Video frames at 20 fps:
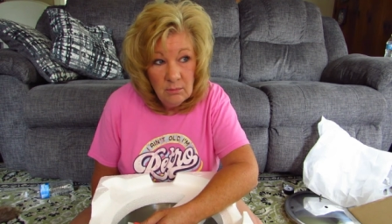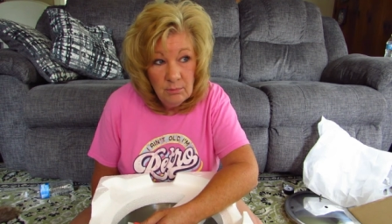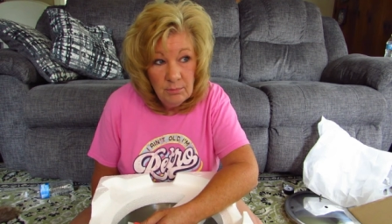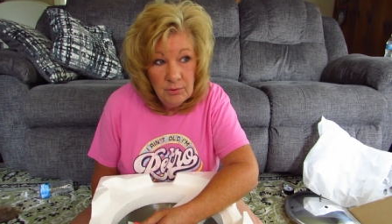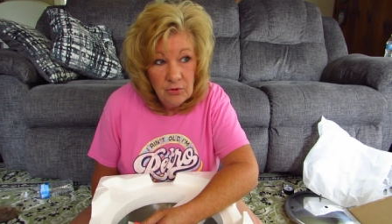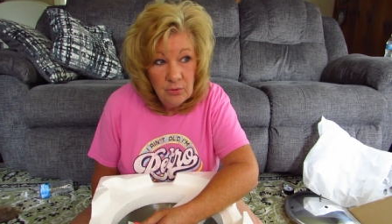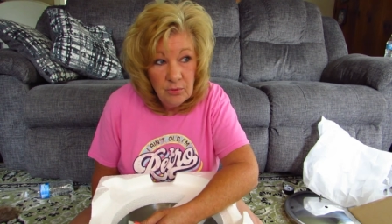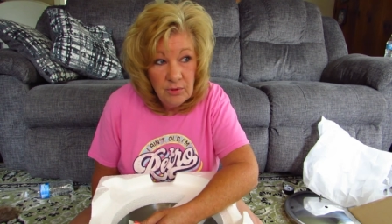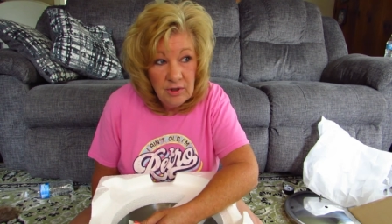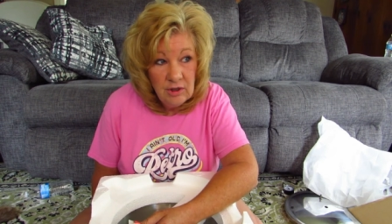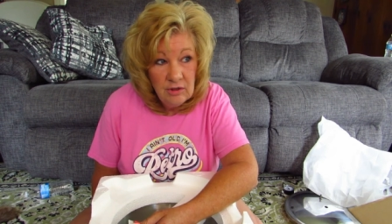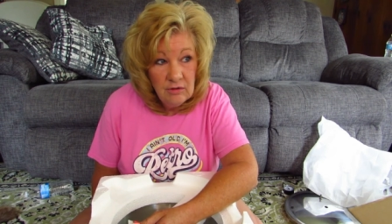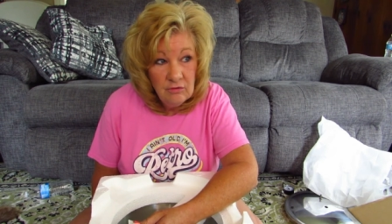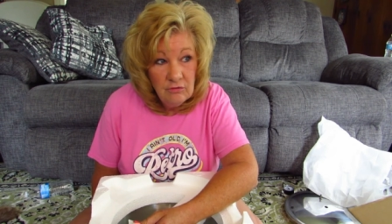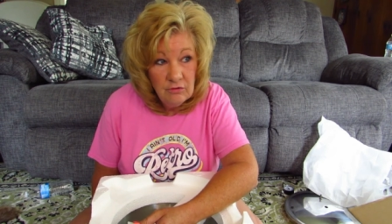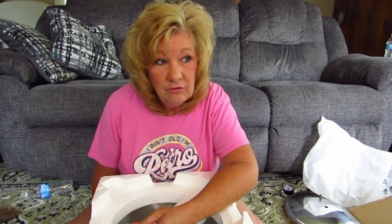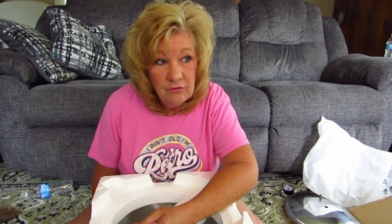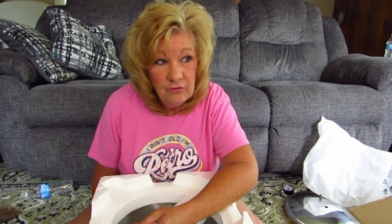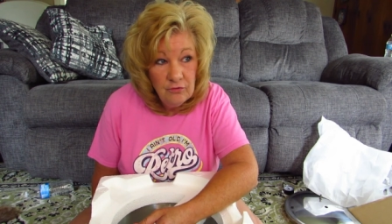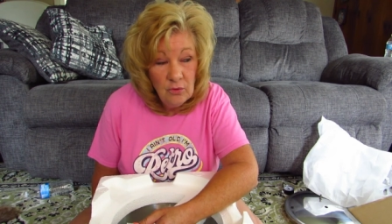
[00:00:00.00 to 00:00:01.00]
between
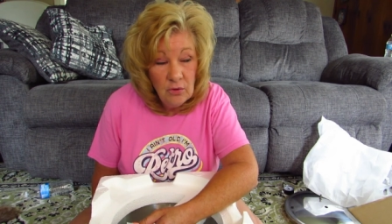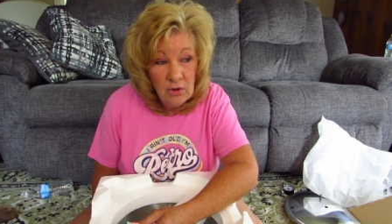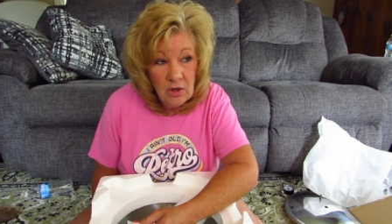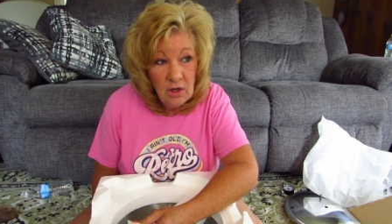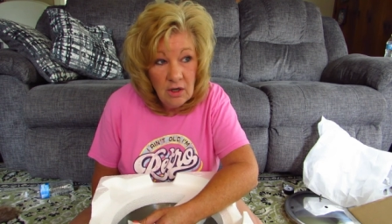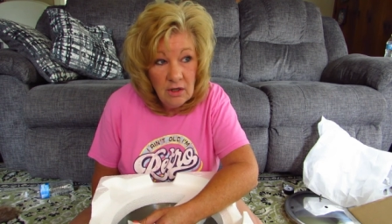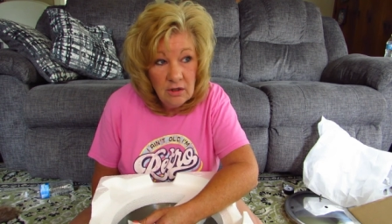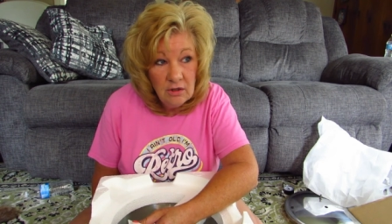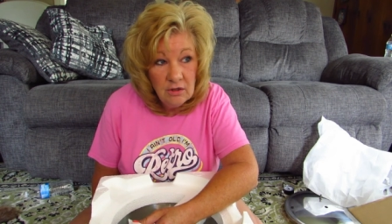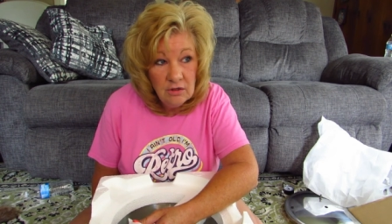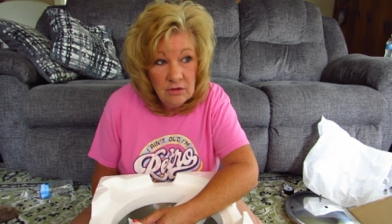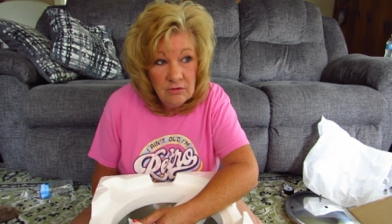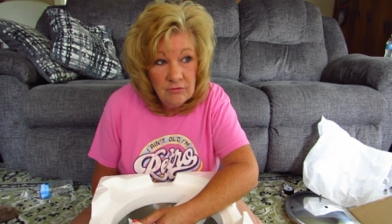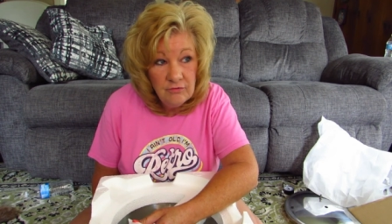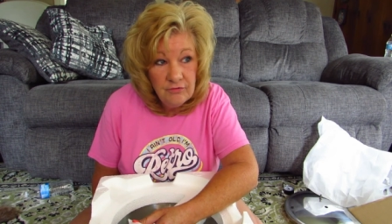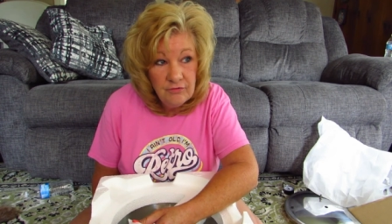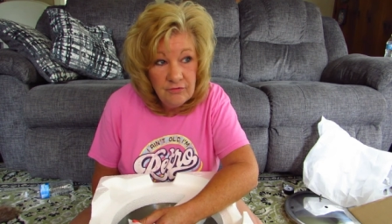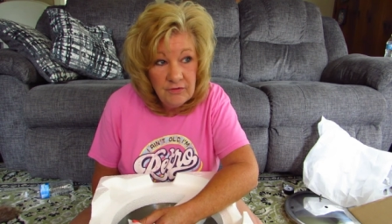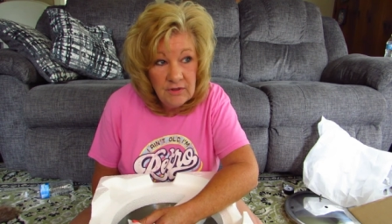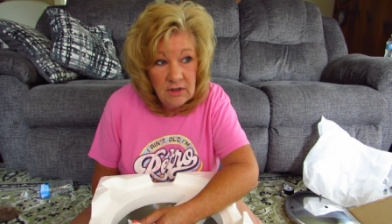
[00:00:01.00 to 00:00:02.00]
400
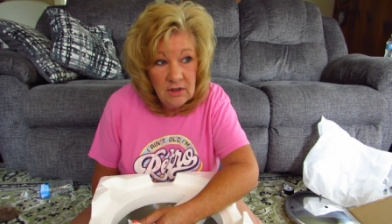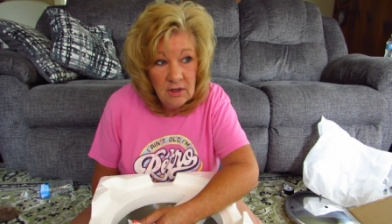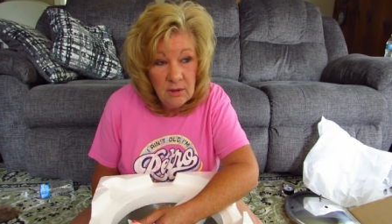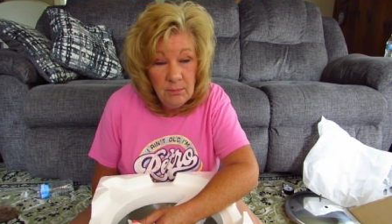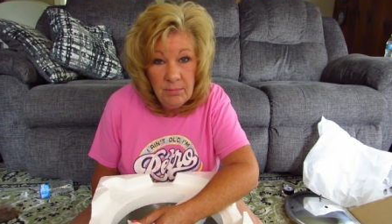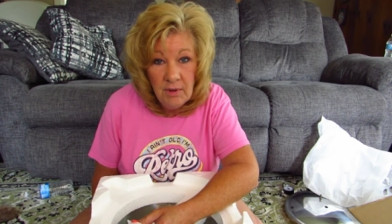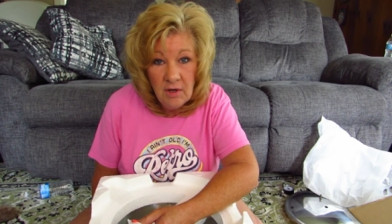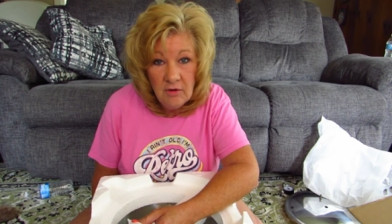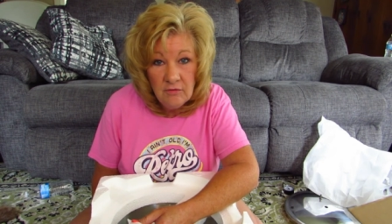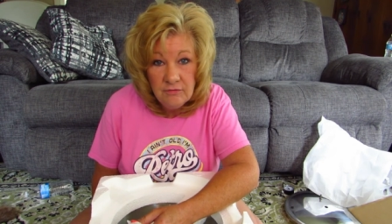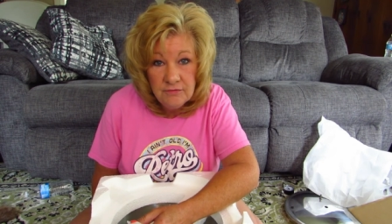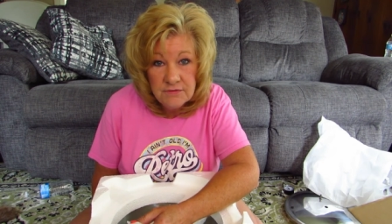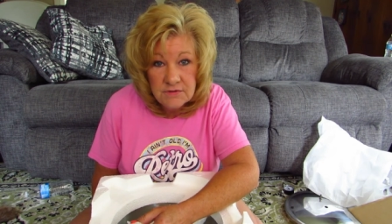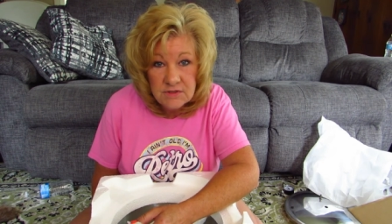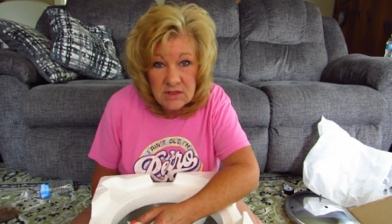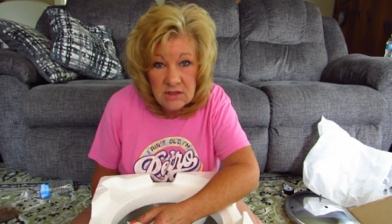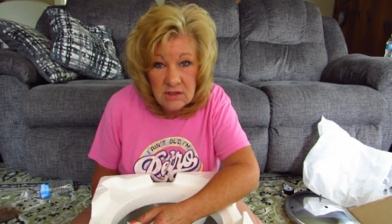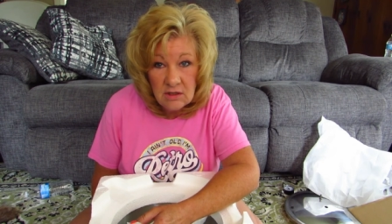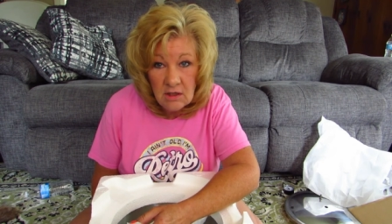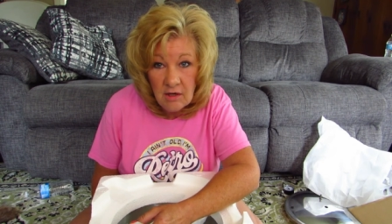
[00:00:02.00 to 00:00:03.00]
feet above
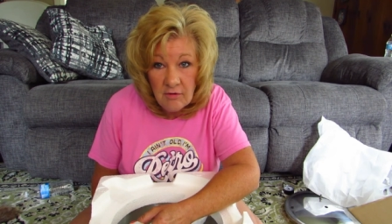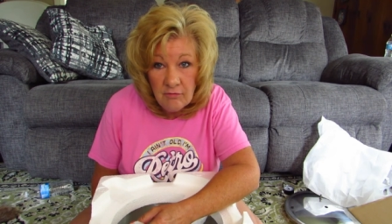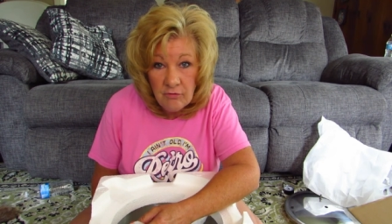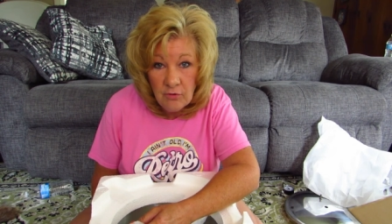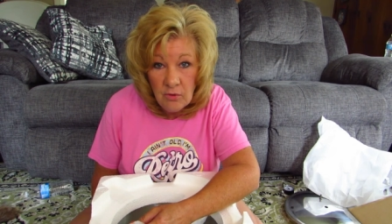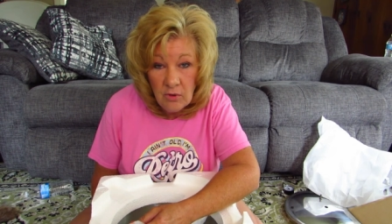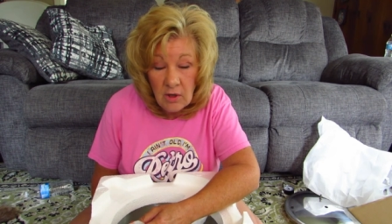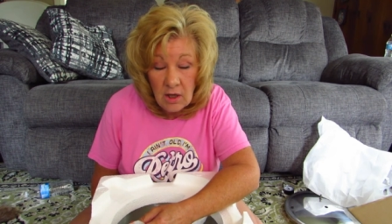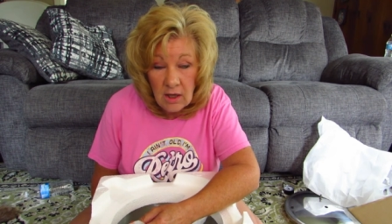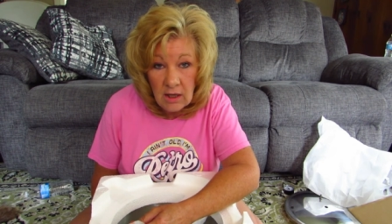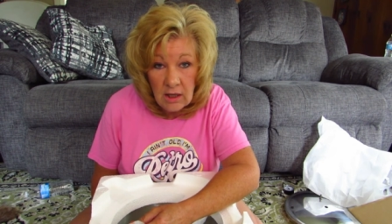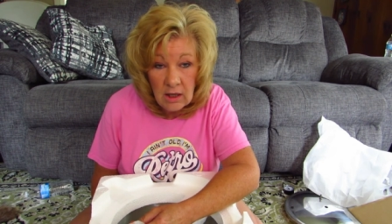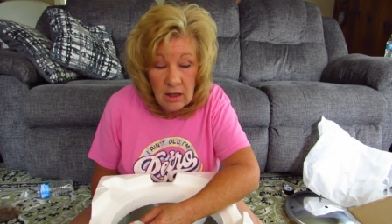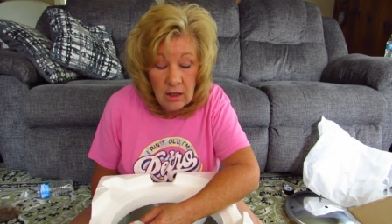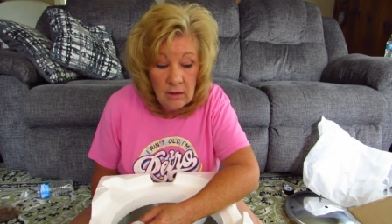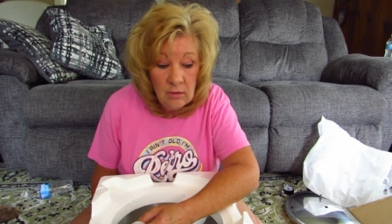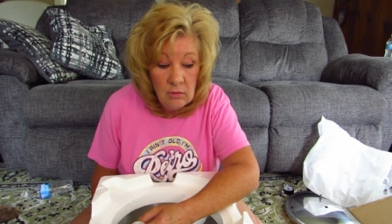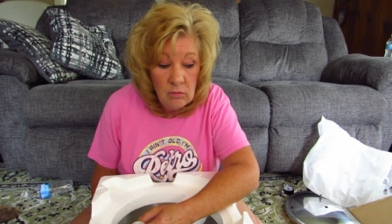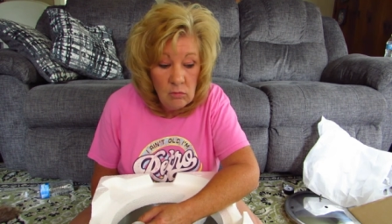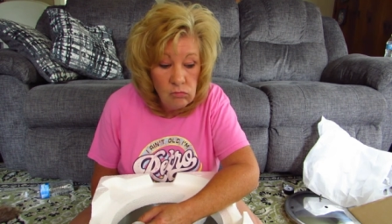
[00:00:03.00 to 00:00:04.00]
sea level
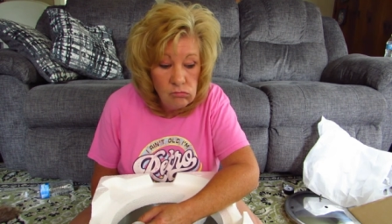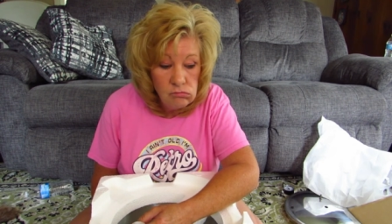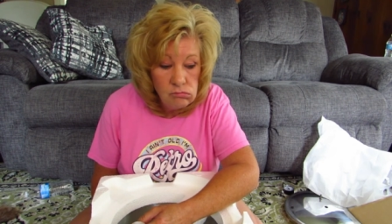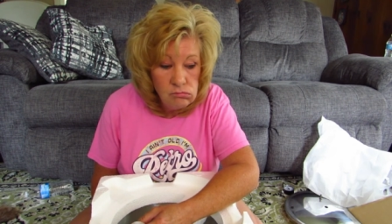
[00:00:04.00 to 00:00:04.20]
and